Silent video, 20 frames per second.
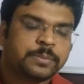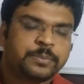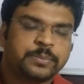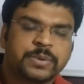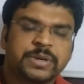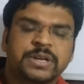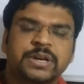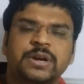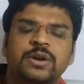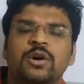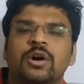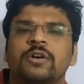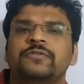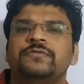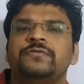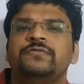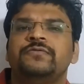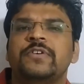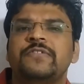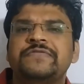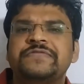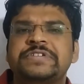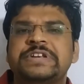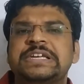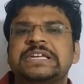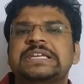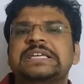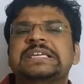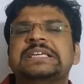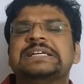period of 50
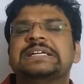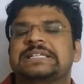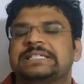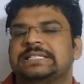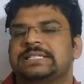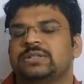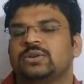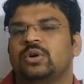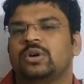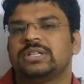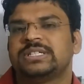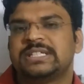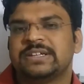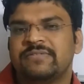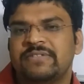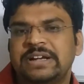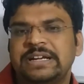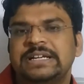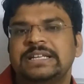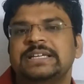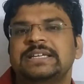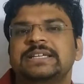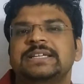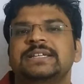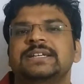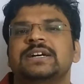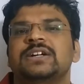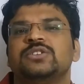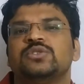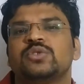years or 70
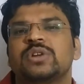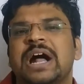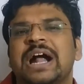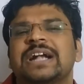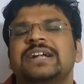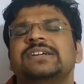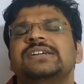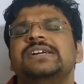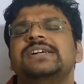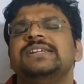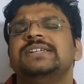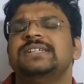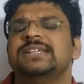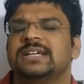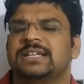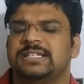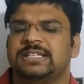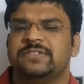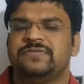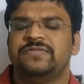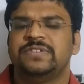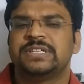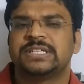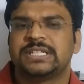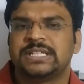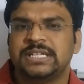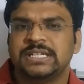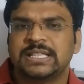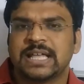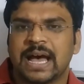years or 100 years. If we
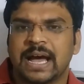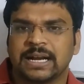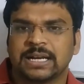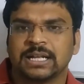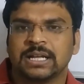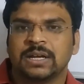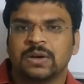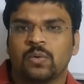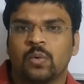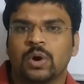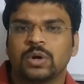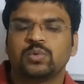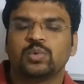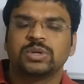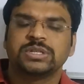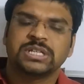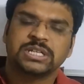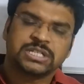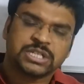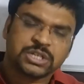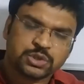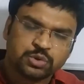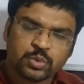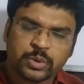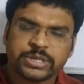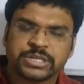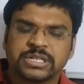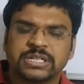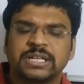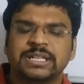see that what was the
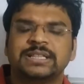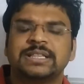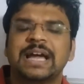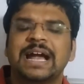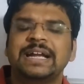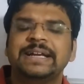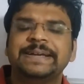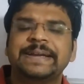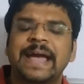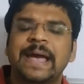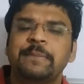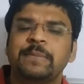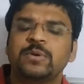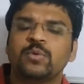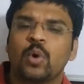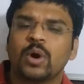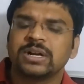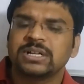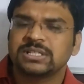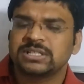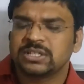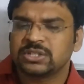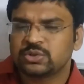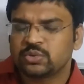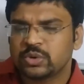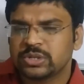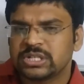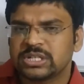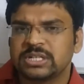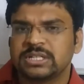situation at that time and what is the
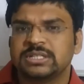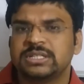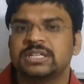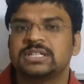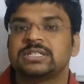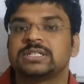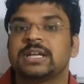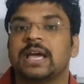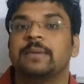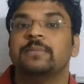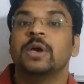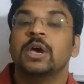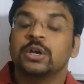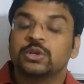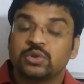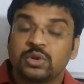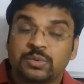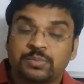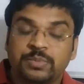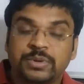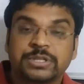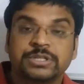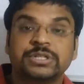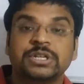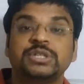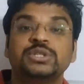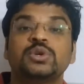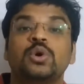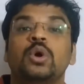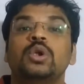situation this time. So in
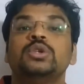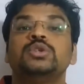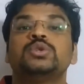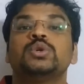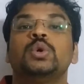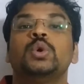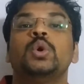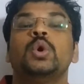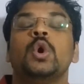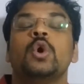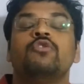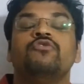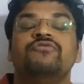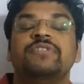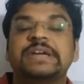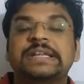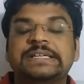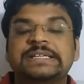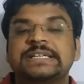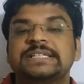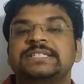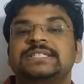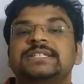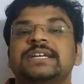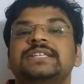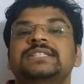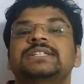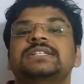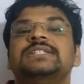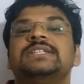business also various
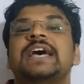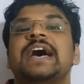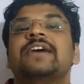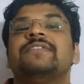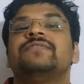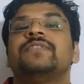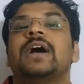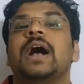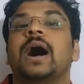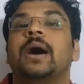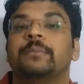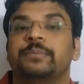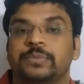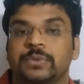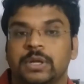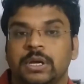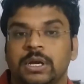changes have come.